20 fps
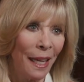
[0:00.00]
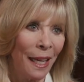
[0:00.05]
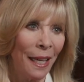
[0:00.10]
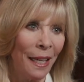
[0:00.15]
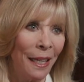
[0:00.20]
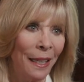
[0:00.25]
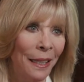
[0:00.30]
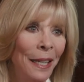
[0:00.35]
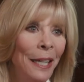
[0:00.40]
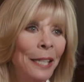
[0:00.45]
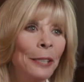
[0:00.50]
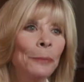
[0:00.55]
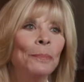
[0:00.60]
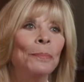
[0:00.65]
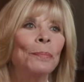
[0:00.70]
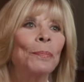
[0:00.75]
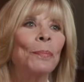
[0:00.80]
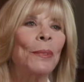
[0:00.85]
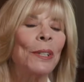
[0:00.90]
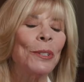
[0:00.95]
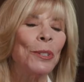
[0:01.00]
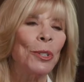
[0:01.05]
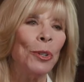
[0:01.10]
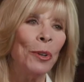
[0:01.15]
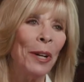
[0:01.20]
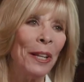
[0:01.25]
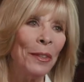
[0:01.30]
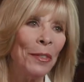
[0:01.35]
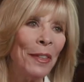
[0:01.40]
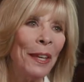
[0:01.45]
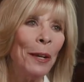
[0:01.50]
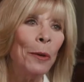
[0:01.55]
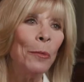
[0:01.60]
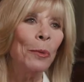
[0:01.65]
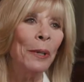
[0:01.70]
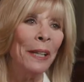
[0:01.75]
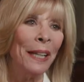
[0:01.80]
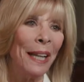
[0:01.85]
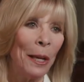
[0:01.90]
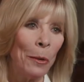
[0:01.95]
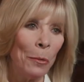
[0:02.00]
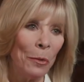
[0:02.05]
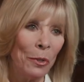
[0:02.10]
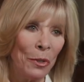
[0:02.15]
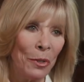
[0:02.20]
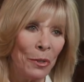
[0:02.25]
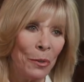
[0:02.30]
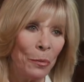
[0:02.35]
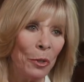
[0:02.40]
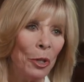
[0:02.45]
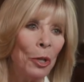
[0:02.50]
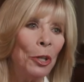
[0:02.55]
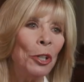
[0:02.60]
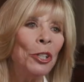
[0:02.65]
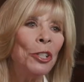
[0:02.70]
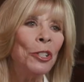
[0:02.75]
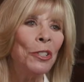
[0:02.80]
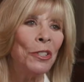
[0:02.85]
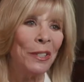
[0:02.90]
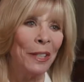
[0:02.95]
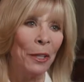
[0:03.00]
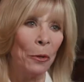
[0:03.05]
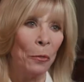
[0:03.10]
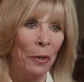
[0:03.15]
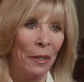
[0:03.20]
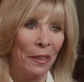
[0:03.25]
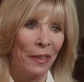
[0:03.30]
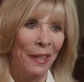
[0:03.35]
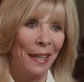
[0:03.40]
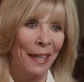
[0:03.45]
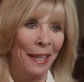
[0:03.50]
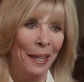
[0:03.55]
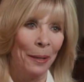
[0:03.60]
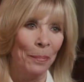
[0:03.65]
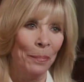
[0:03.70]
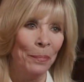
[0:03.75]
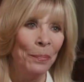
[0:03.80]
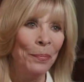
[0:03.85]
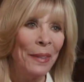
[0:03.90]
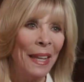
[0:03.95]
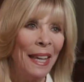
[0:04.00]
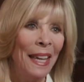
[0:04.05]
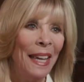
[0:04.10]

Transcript: And so I think when I was rehearsing with him